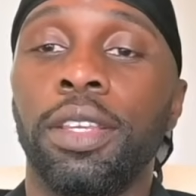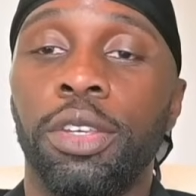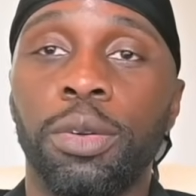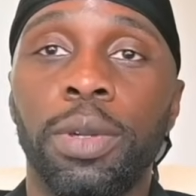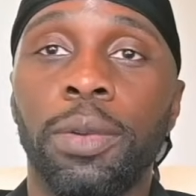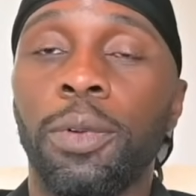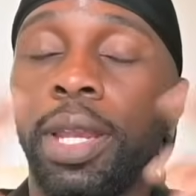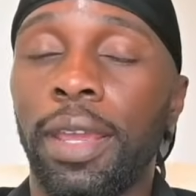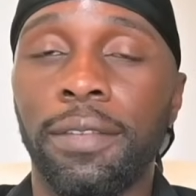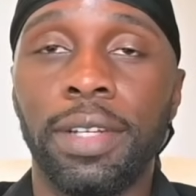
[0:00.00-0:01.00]
doing
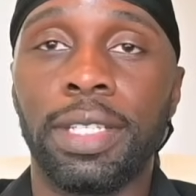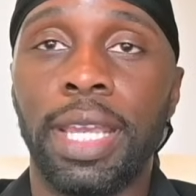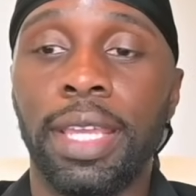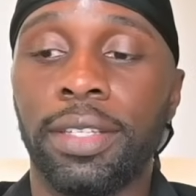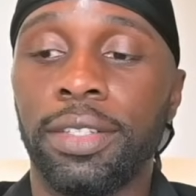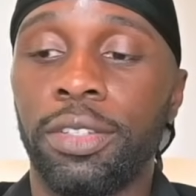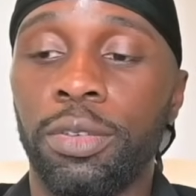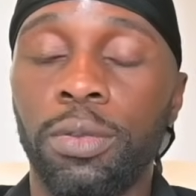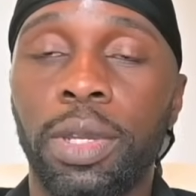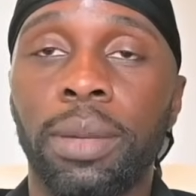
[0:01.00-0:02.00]
whatever it takes
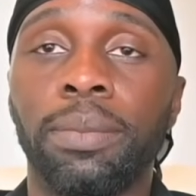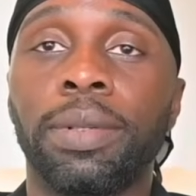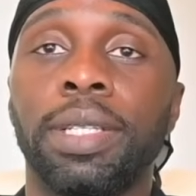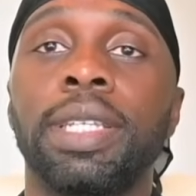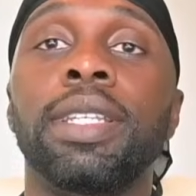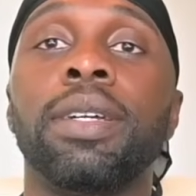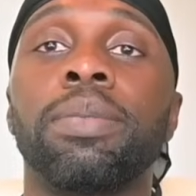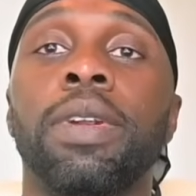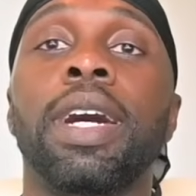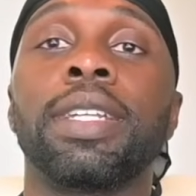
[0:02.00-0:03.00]
to complete the
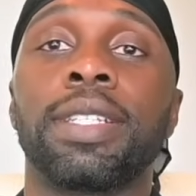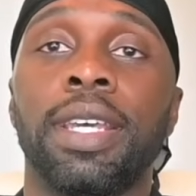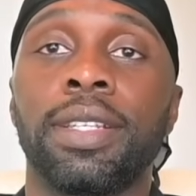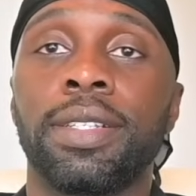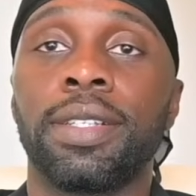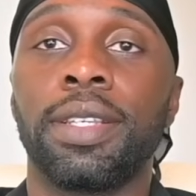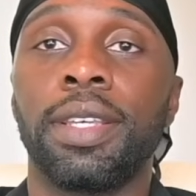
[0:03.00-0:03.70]
process